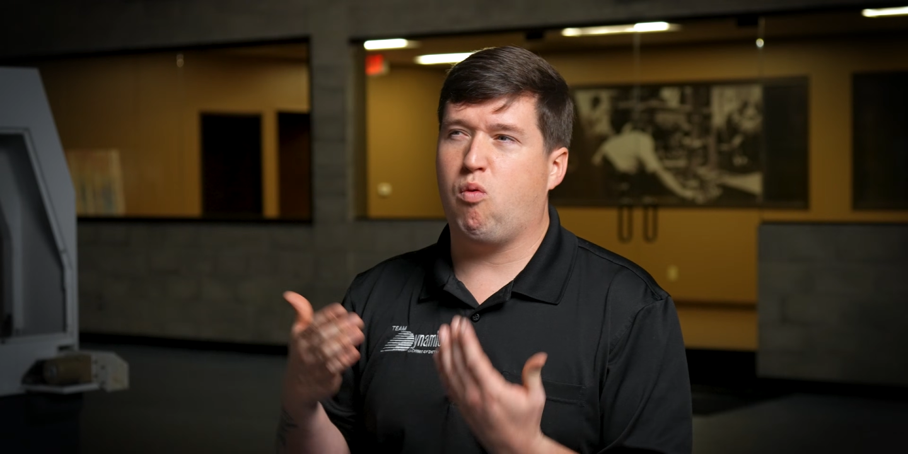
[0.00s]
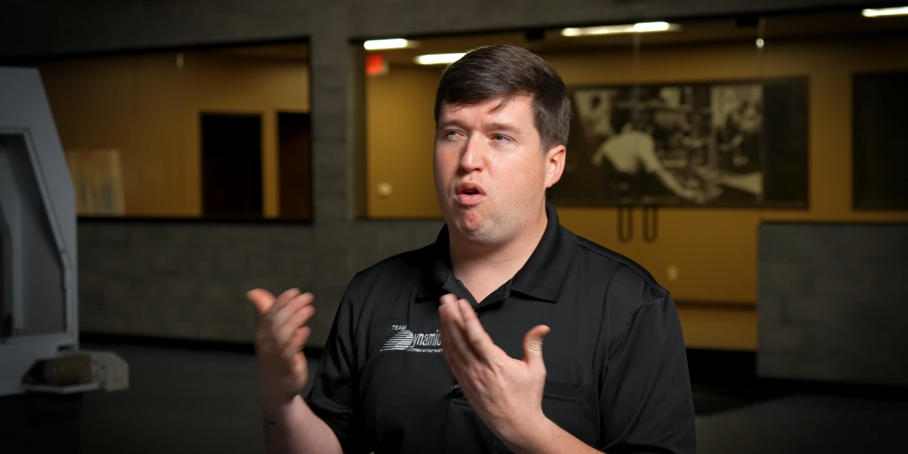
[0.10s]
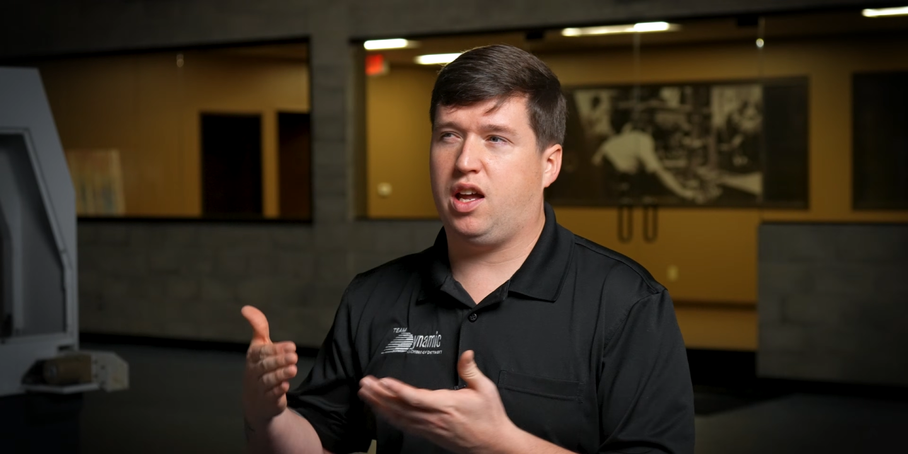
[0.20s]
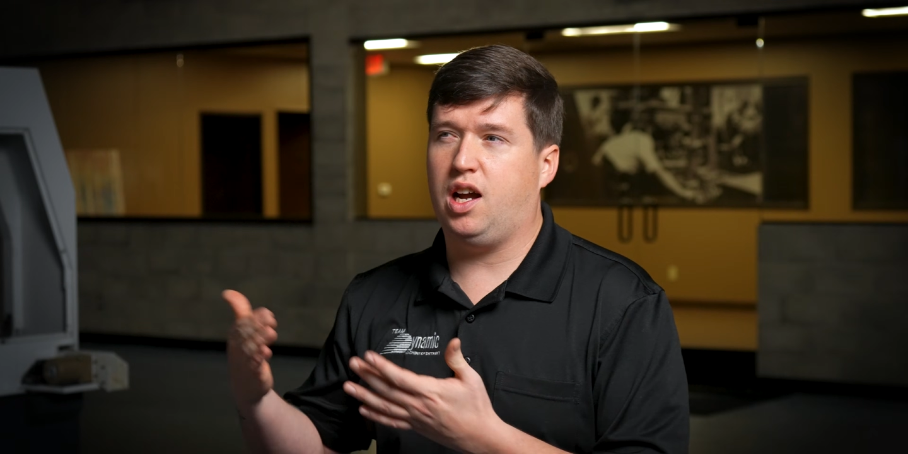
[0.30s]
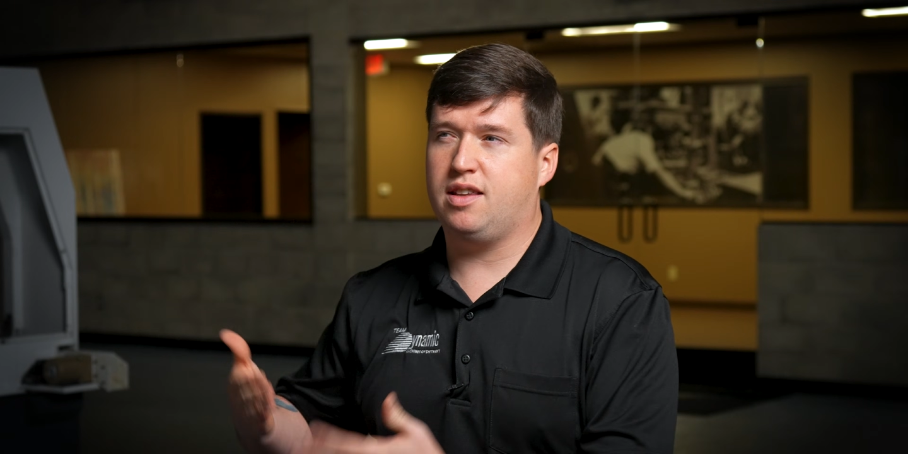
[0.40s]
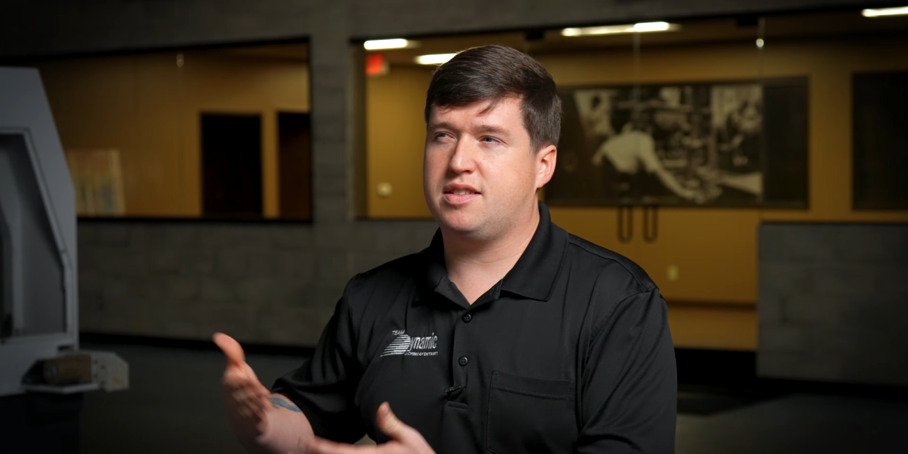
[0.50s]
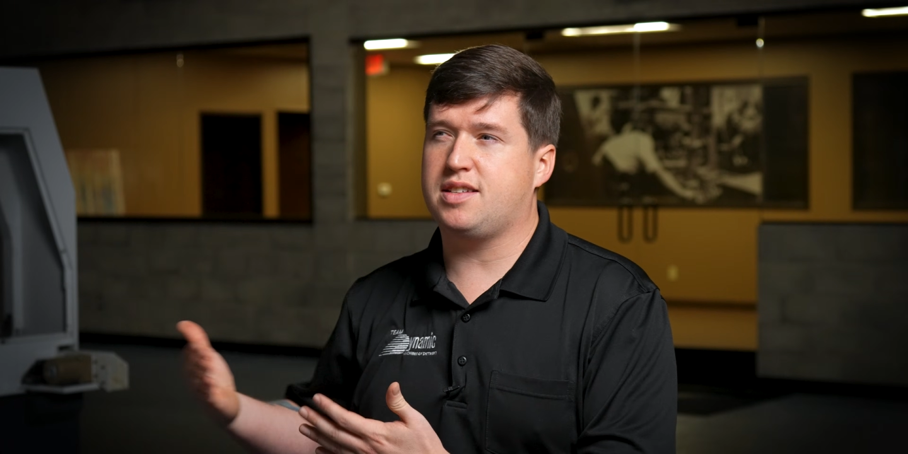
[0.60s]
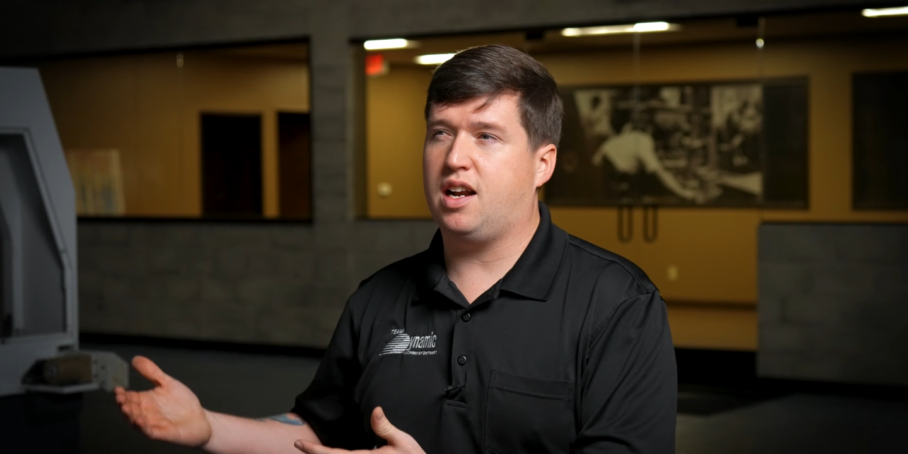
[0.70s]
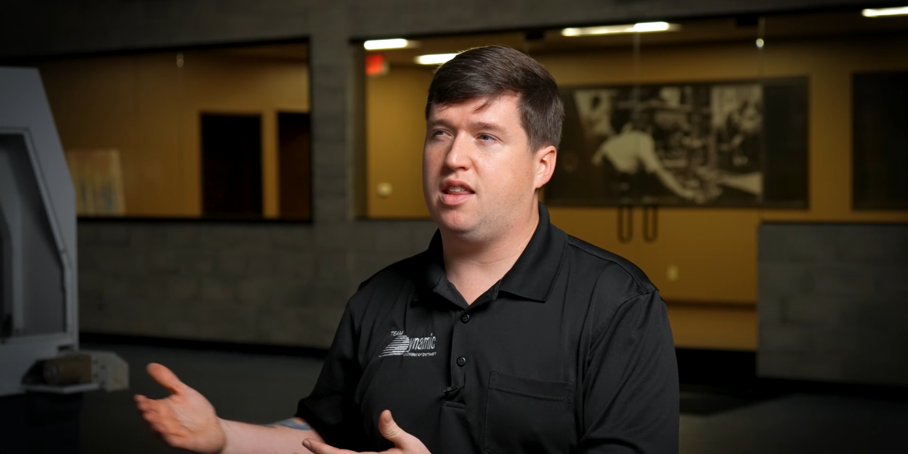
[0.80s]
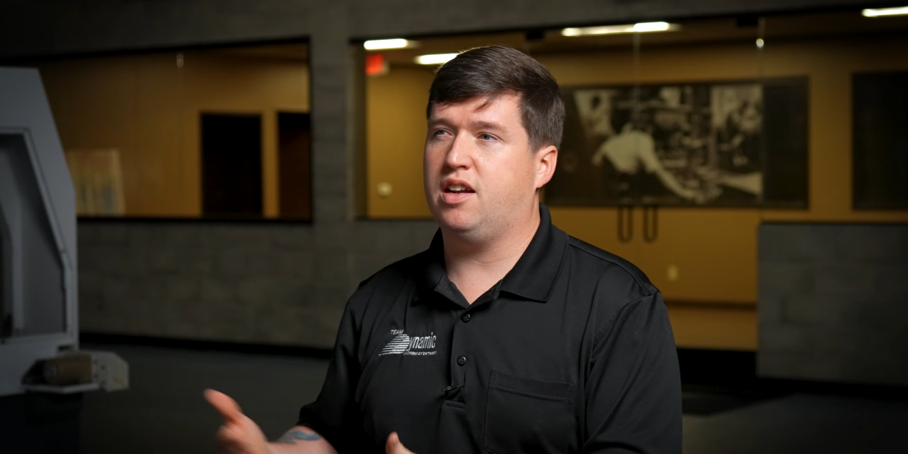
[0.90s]
working on this
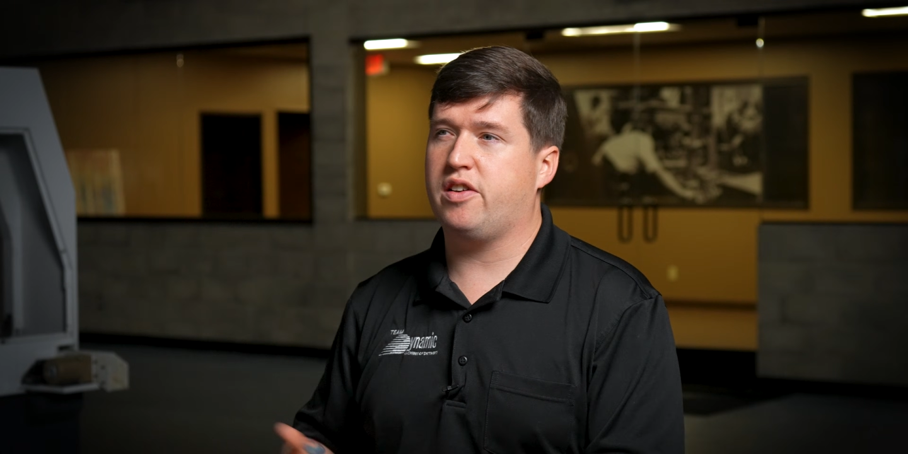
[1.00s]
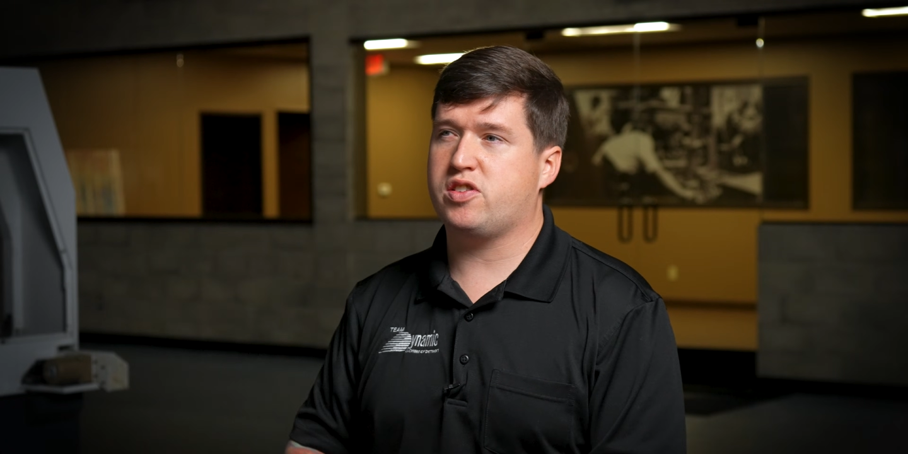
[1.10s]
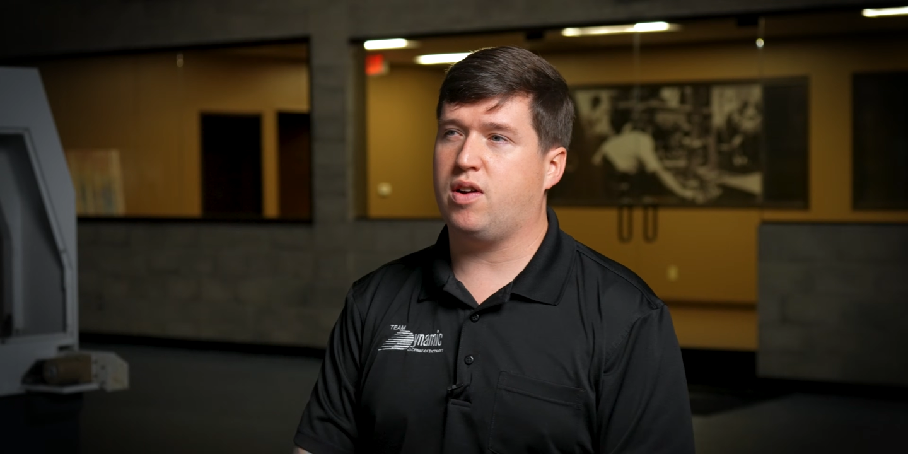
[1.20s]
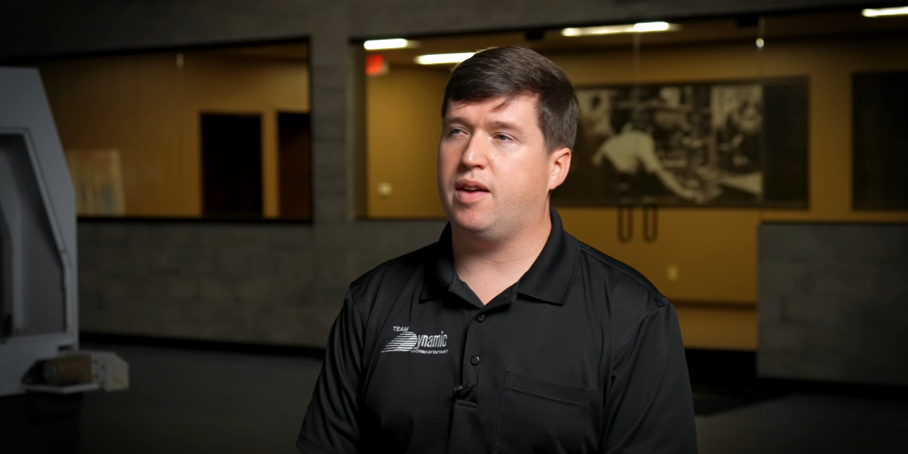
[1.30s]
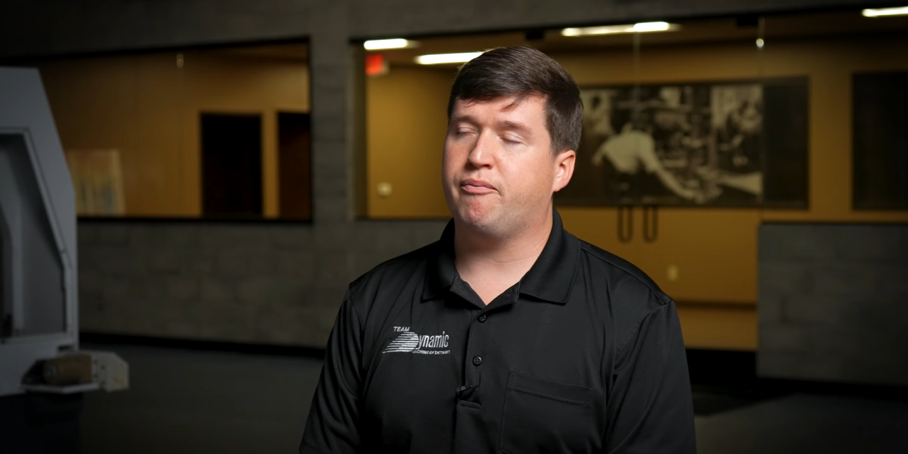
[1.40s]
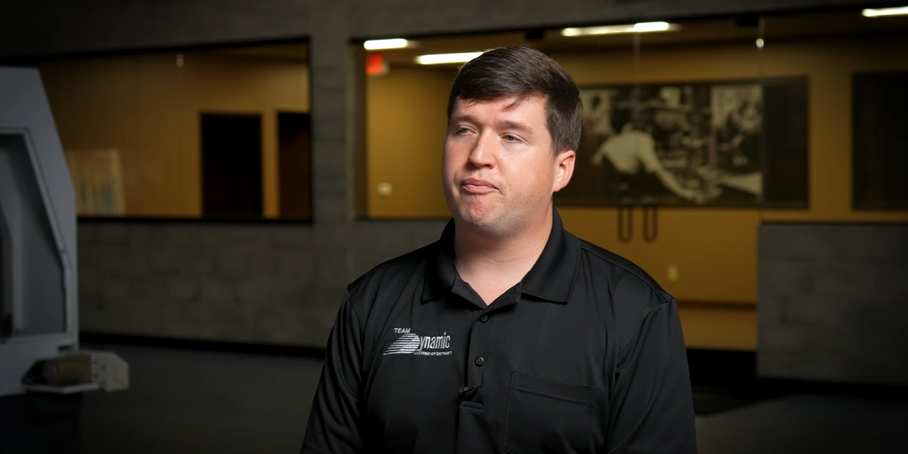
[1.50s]
side of the industry.